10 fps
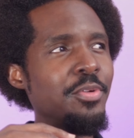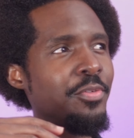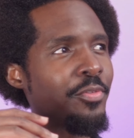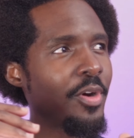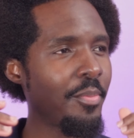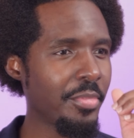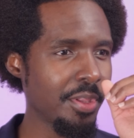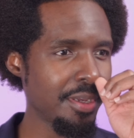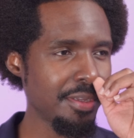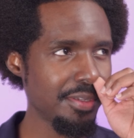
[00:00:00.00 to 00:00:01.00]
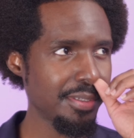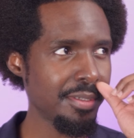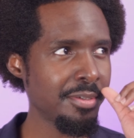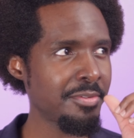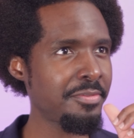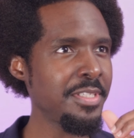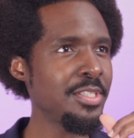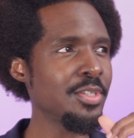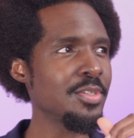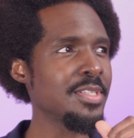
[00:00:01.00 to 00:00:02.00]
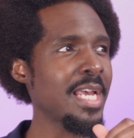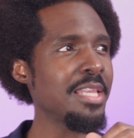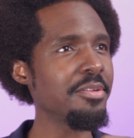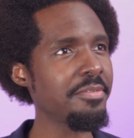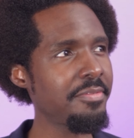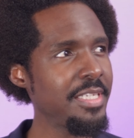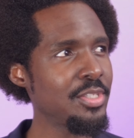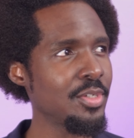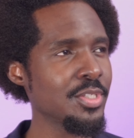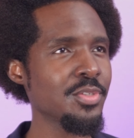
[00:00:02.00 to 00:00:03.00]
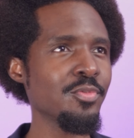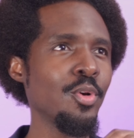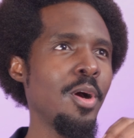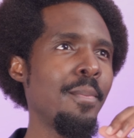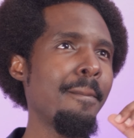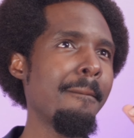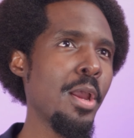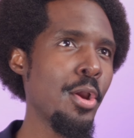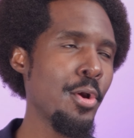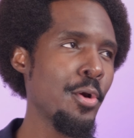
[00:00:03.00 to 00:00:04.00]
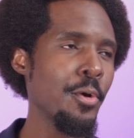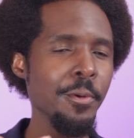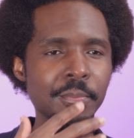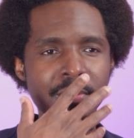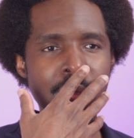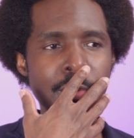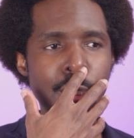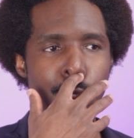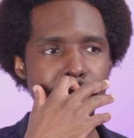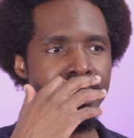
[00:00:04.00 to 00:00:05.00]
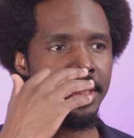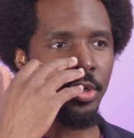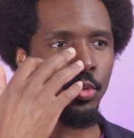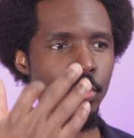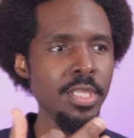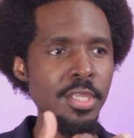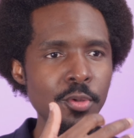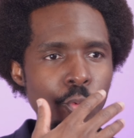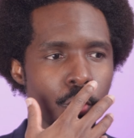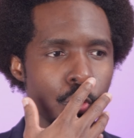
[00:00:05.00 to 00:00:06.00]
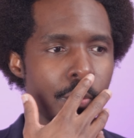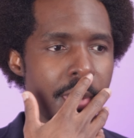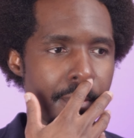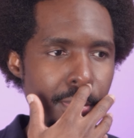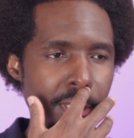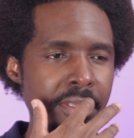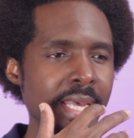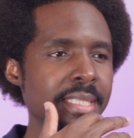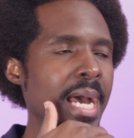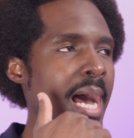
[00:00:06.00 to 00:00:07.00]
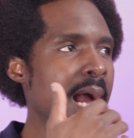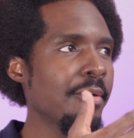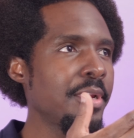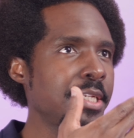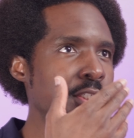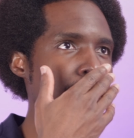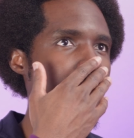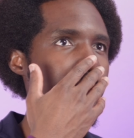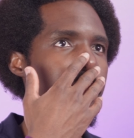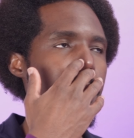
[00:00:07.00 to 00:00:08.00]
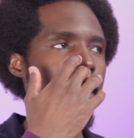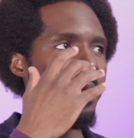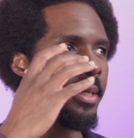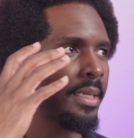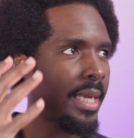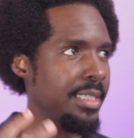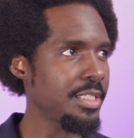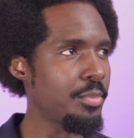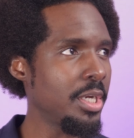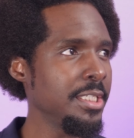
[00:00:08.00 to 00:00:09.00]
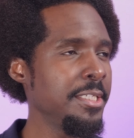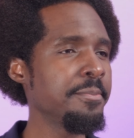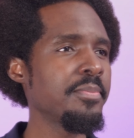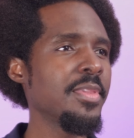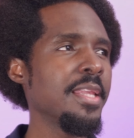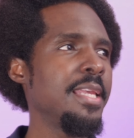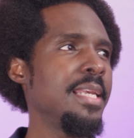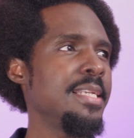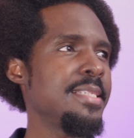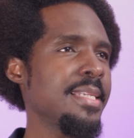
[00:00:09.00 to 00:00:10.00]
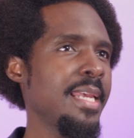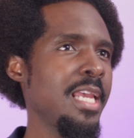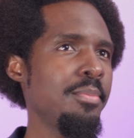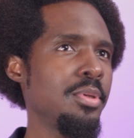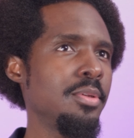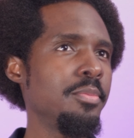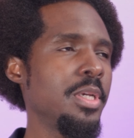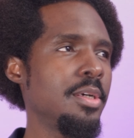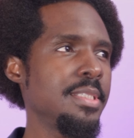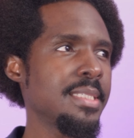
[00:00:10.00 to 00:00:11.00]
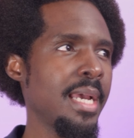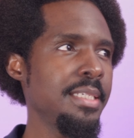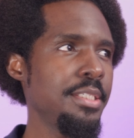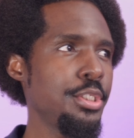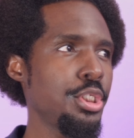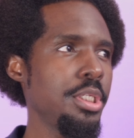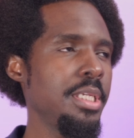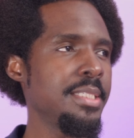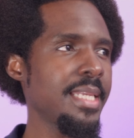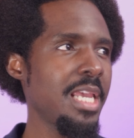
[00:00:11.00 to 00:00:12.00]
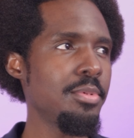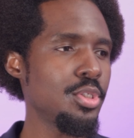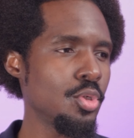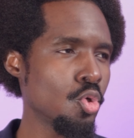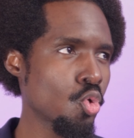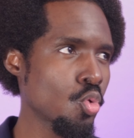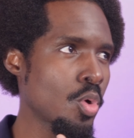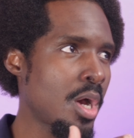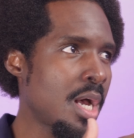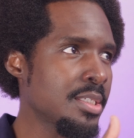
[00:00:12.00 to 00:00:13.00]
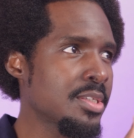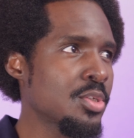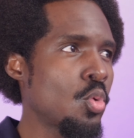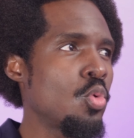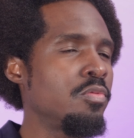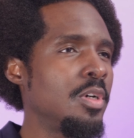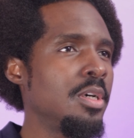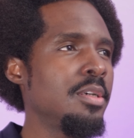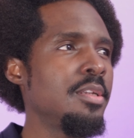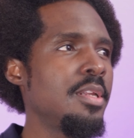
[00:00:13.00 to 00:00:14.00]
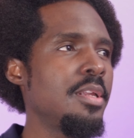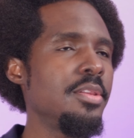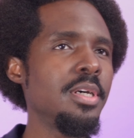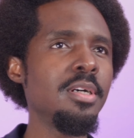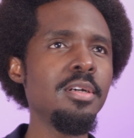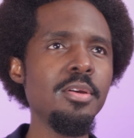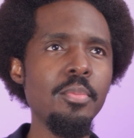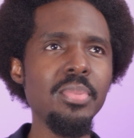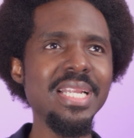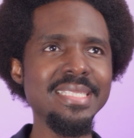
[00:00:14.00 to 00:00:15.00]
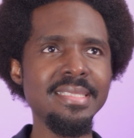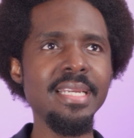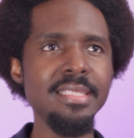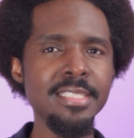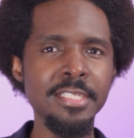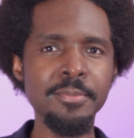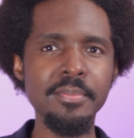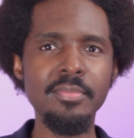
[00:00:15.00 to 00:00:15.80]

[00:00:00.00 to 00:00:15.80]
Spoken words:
from the fetus and the fetus from her, because we remember that the RH antibody is able, because it's IgG, it's able to cross over the placenta.